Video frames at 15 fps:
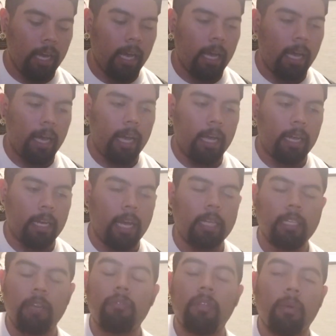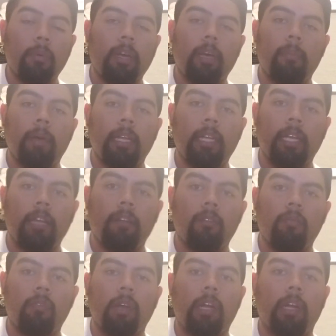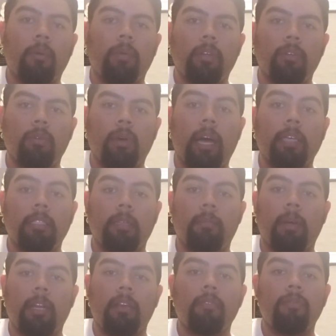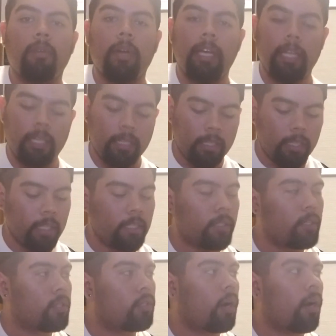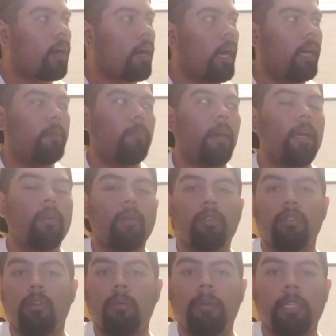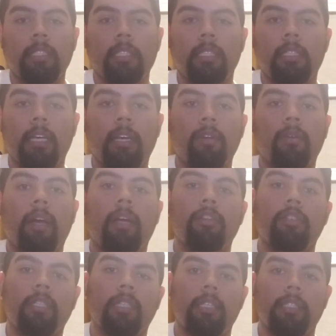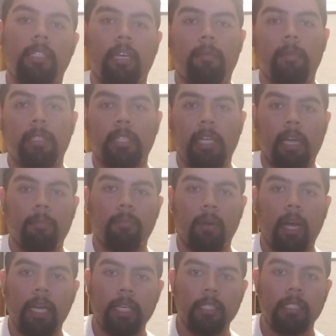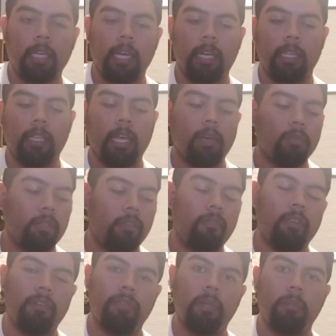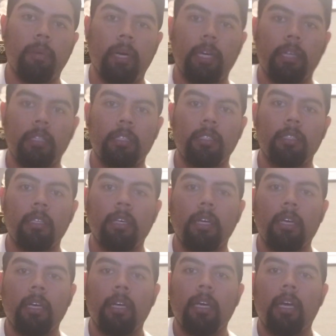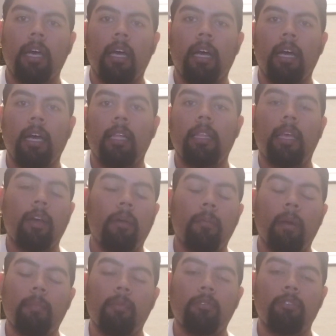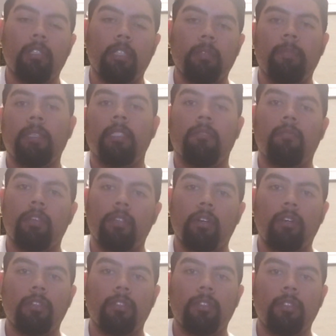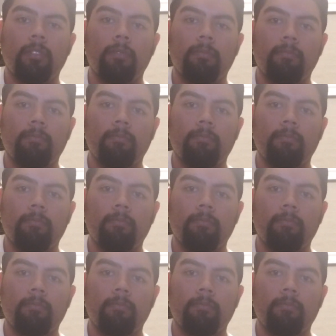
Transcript: and I definitely recommend it for anyone who has the money for it. This guitar and my Cordoba C10 are actually the same exact price at $1,050, and they are my most expensive guitars.